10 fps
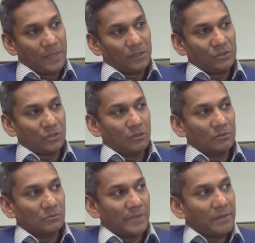
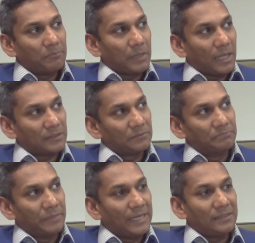So
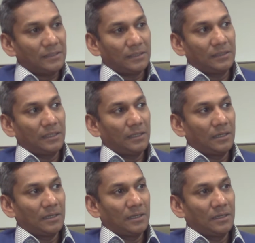RentPluz basically
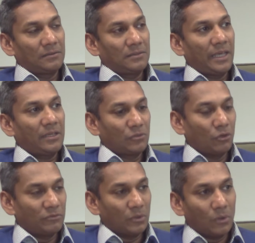takes
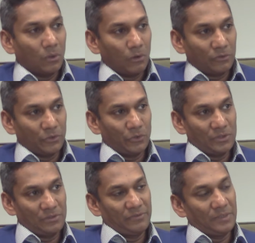over all of
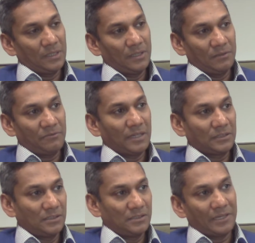those
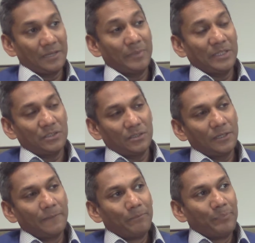functions that I
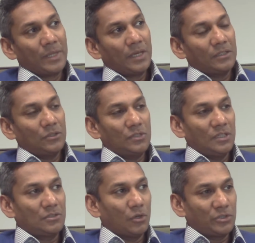mentioned,
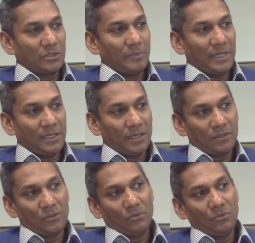using social
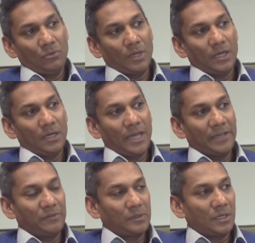media to
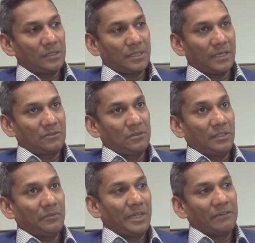advertise.
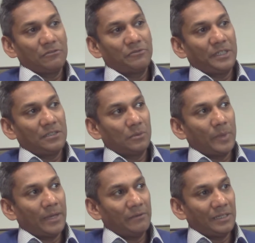Actually, we have a feature
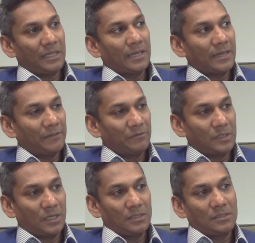where we can
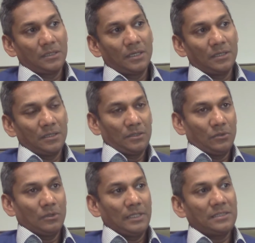advertise
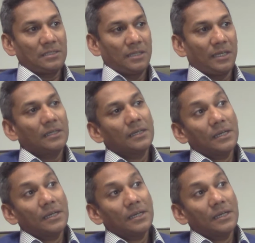your listing